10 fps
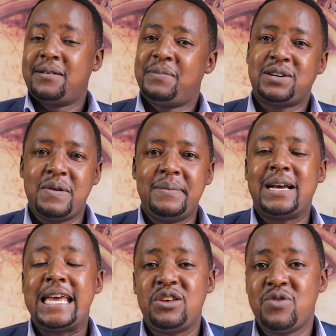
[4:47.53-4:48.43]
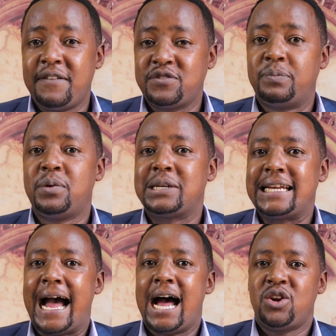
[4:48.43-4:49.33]
But remember, here you have to put
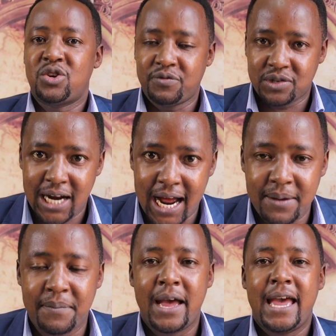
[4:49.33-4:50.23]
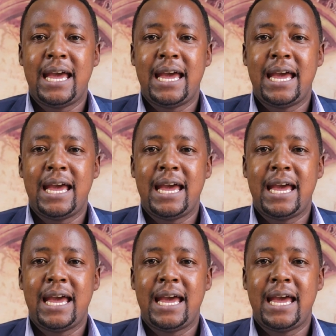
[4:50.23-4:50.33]
in a lot of time